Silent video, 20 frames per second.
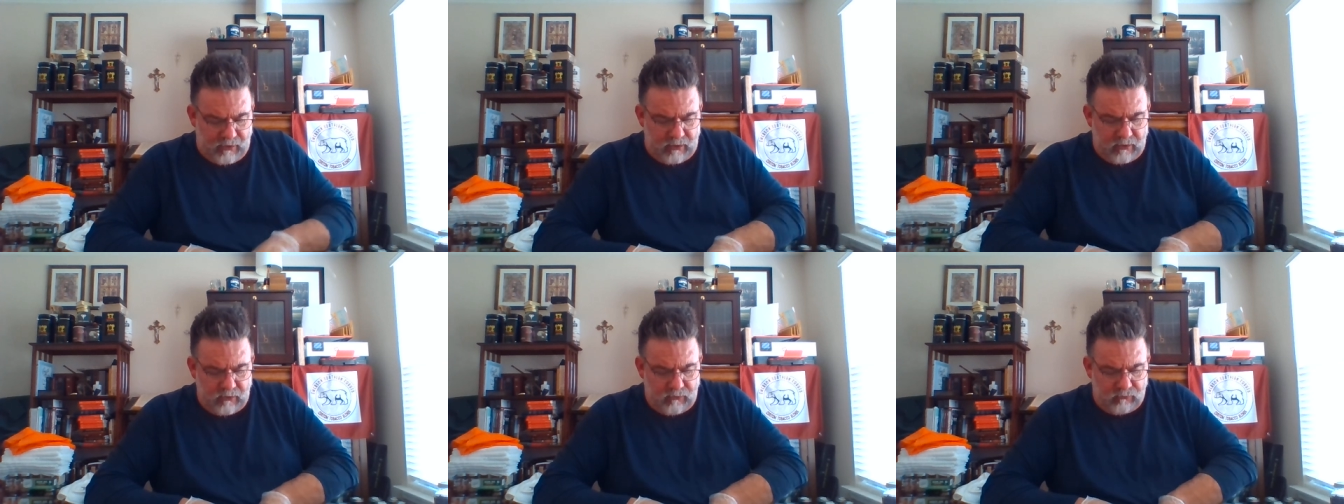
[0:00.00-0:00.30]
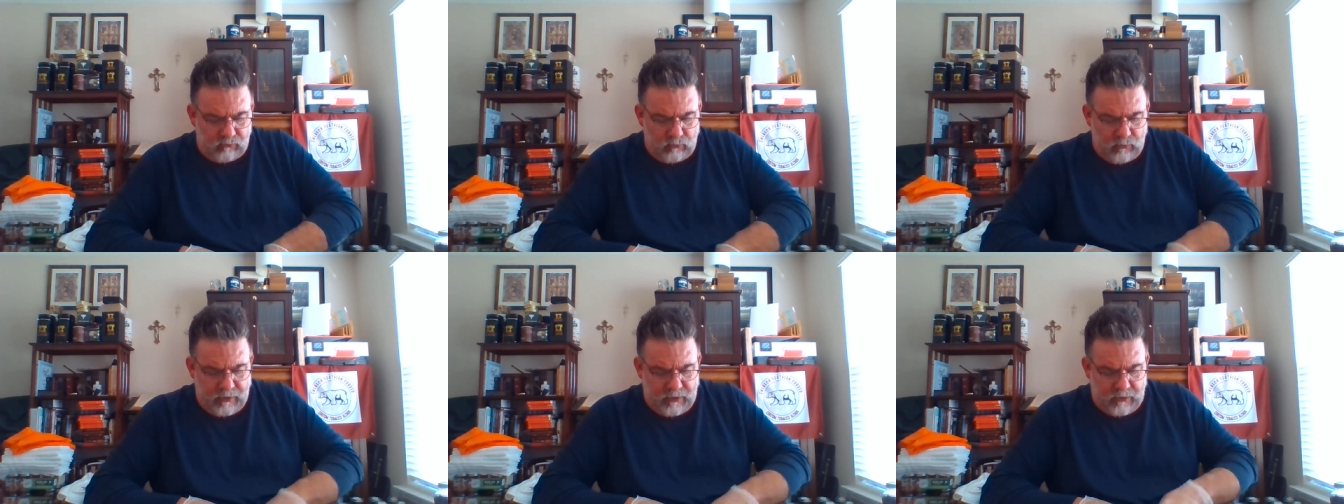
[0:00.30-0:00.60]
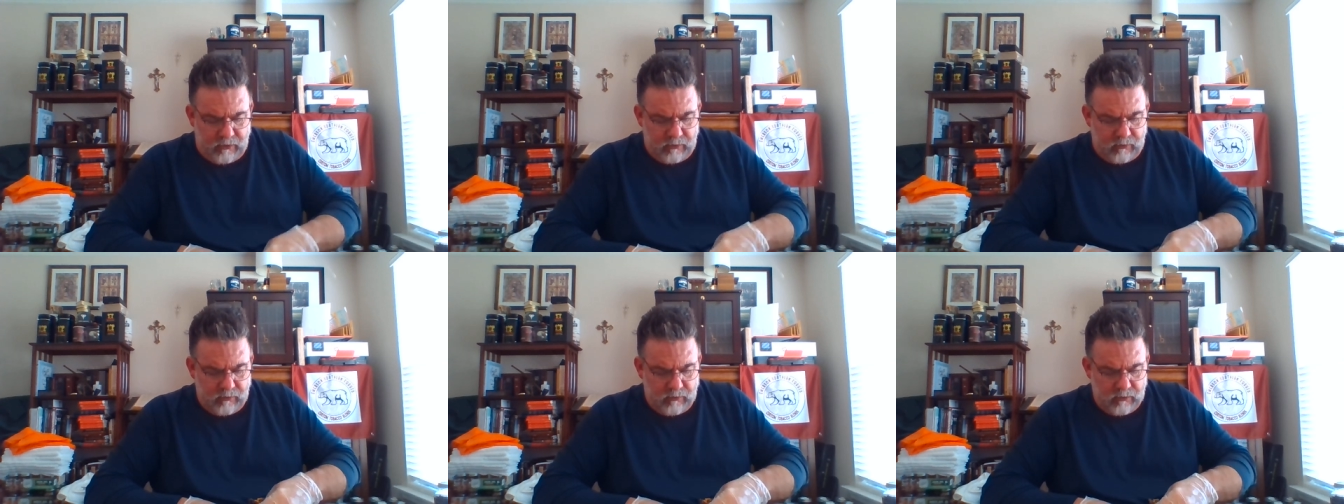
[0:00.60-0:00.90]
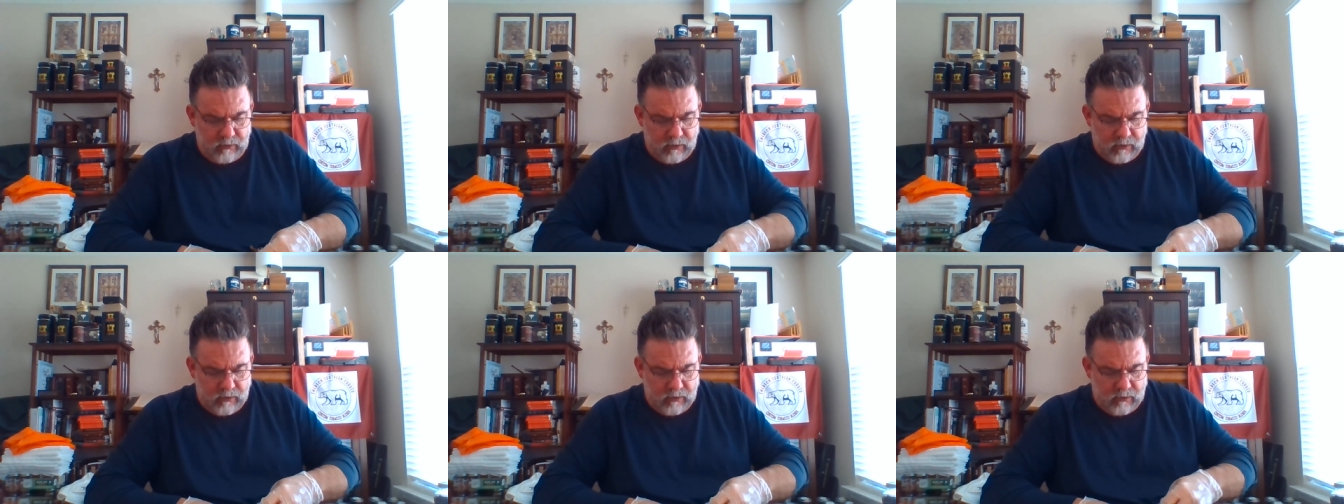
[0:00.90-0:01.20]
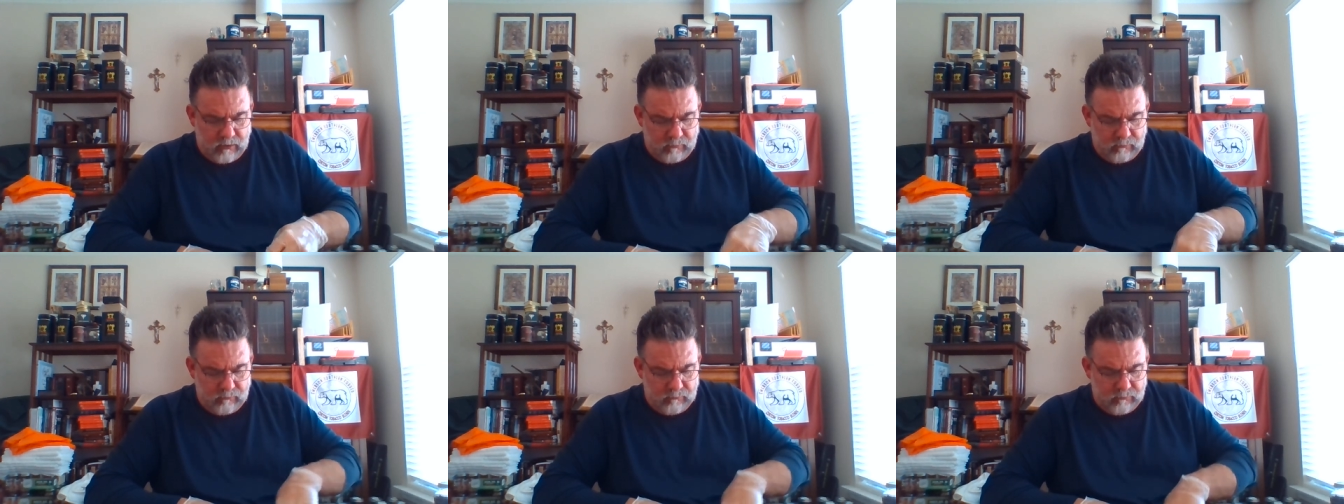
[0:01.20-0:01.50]
this week.
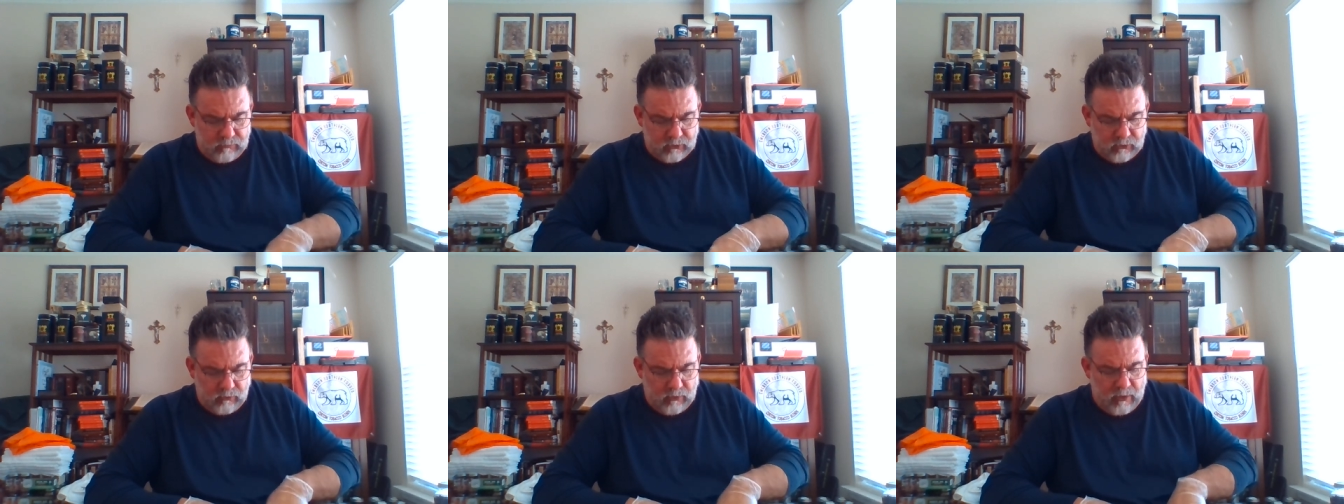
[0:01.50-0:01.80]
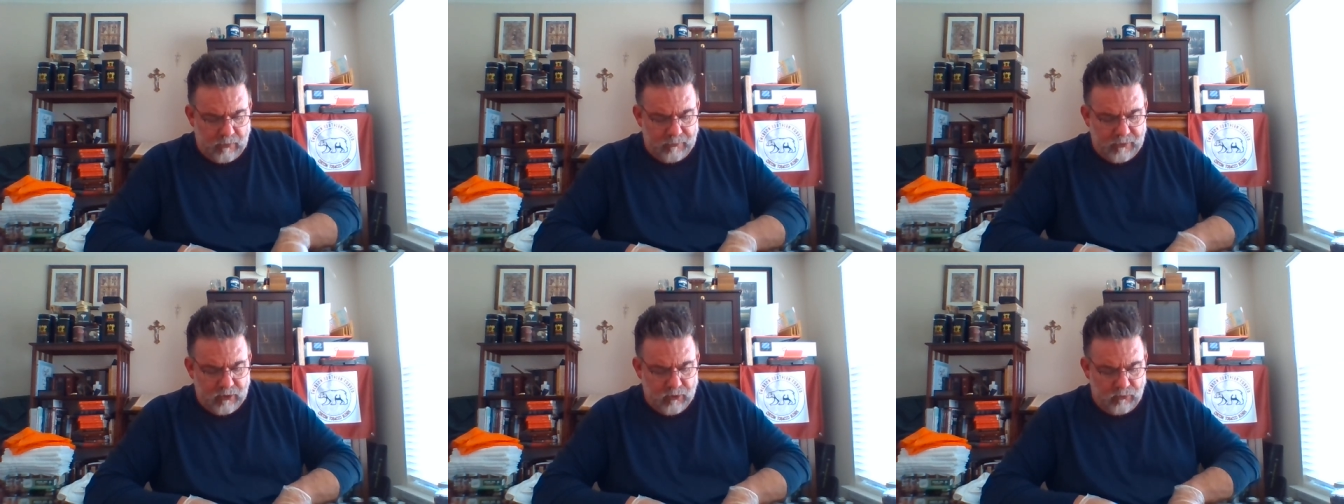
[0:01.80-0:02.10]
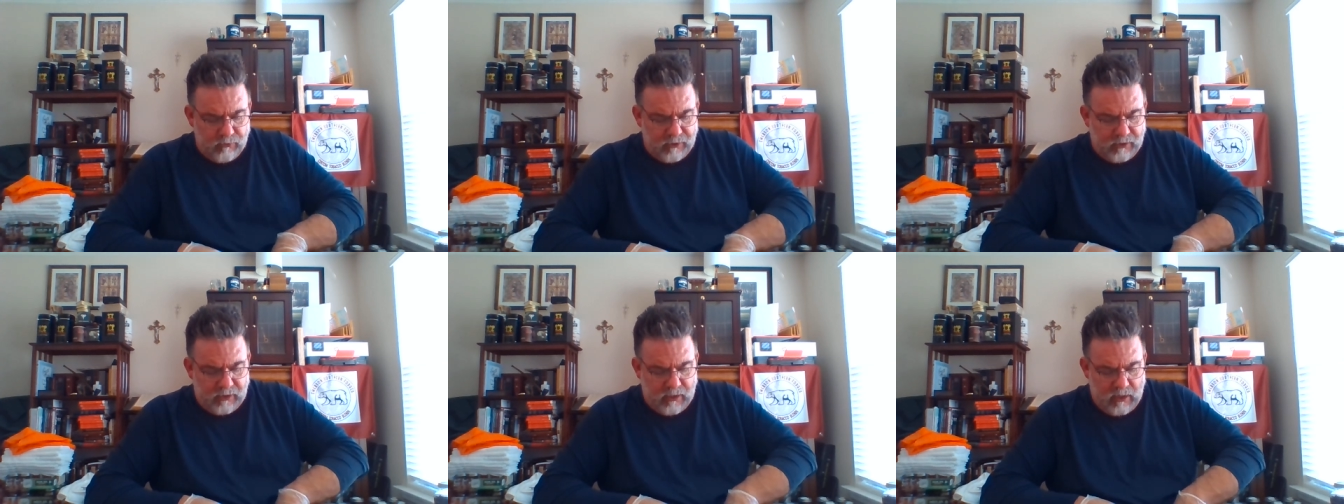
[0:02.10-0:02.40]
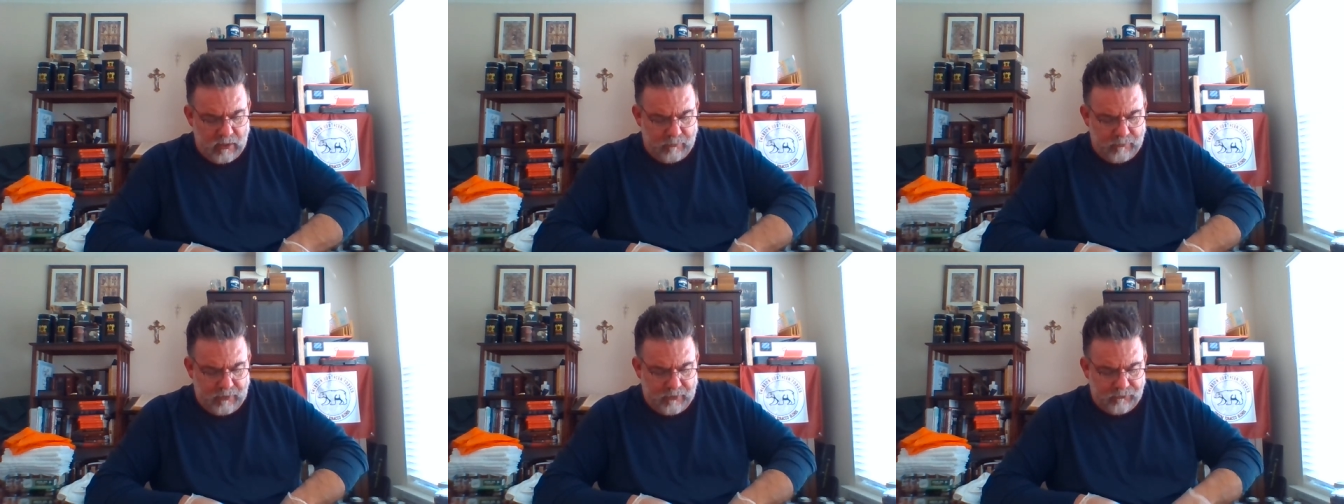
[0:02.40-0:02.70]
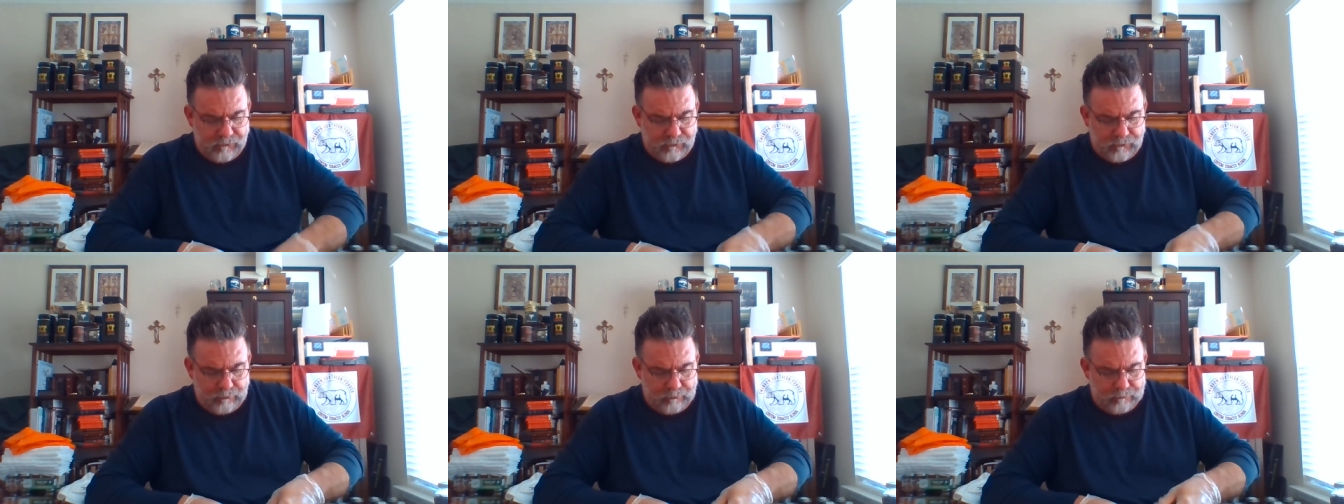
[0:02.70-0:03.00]
So let me know in the comments,